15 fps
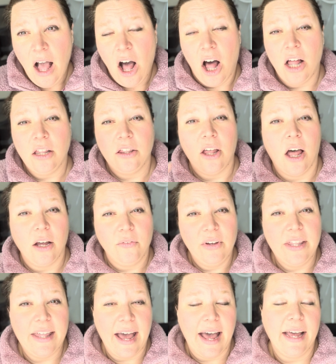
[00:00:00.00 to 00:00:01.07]
Along
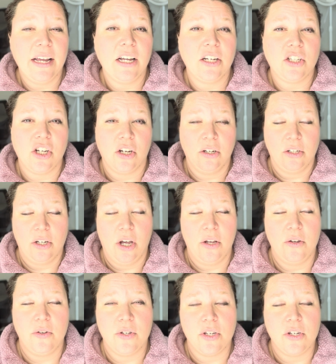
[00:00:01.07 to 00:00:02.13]
with that
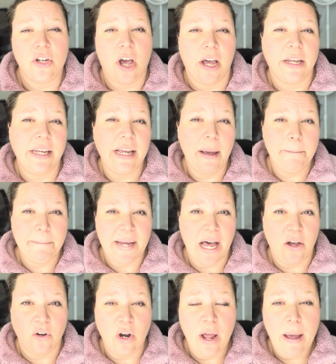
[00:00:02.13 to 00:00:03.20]
goes talking
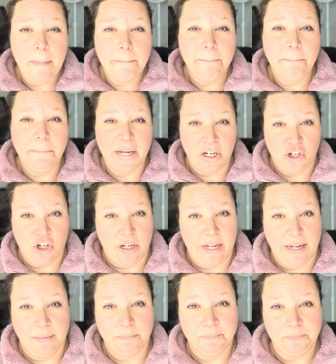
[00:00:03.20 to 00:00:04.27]
about
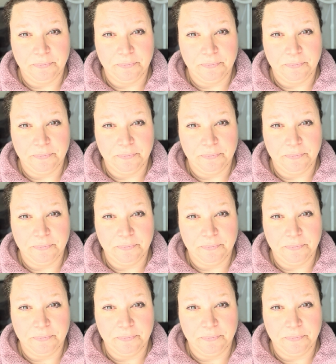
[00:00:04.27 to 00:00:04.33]
budgeting.